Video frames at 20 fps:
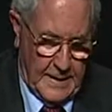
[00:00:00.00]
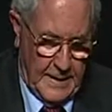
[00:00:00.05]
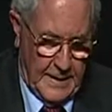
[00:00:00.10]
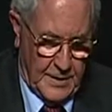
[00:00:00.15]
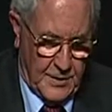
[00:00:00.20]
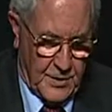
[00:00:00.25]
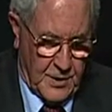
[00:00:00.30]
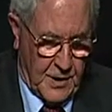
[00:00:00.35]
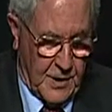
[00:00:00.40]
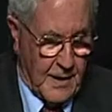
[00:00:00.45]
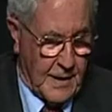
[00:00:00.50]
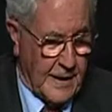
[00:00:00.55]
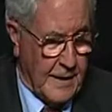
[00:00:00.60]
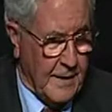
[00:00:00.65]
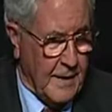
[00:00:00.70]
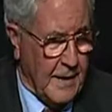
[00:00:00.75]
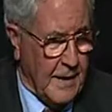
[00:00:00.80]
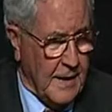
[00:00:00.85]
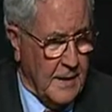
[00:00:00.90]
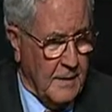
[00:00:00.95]
And suddenly
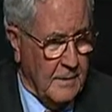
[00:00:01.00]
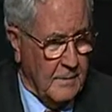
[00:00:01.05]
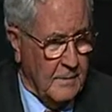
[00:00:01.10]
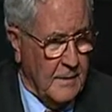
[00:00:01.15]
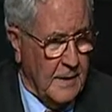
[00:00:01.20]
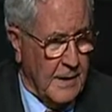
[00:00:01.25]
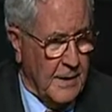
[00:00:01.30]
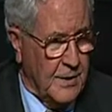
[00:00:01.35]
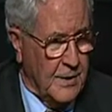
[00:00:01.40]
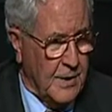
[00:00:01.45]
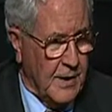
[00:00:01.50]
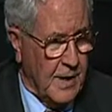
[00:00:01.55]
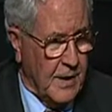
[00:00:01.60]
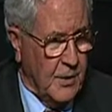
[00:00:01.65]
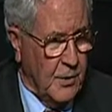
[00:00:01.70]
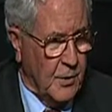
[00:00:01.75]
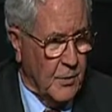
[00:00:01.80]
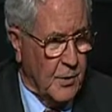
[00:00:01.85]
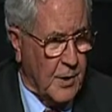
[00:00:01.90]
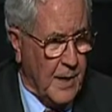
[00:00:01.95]
they
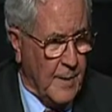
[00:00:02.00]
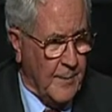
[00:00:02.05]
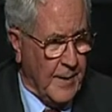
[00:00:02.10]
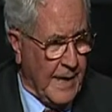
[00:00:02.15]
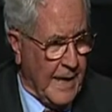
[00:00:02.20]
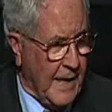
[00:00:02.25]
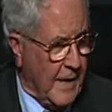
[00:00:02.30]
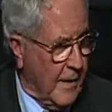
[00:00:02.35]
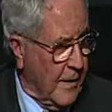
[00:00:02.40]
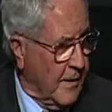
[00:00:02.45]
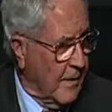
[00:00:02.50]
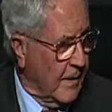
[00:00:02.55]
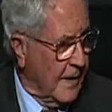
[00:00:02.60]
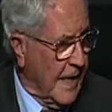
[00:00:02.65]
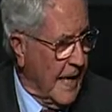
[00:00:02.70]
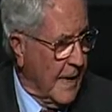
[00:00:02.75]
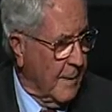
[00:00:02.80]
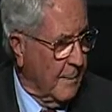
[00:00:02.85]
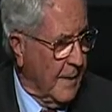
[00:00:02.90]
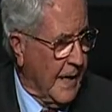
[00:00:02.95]
said, "You're coming out of the
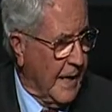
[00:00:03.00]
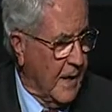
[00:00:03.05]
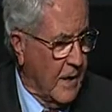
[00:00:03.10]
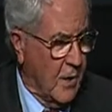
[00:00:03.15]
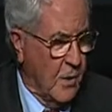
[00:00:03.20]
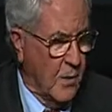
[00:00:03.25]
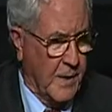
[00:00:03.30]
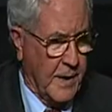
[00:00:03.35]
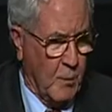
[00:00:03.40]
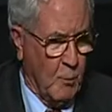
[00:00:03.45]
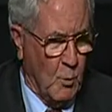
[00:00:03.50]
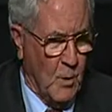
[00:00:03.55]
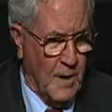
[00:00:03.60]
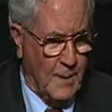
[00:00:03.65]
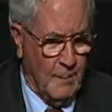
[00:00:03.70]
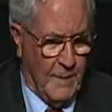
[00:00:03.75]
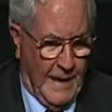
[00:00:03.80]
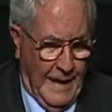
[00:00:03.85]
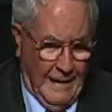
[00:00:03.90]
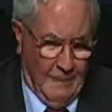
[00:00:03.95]
9-minute hold in
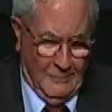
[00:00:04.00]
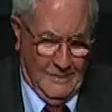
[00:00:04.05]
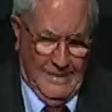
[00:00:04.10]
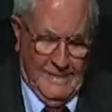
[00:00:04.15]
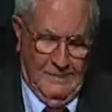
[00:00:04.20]
1 minute."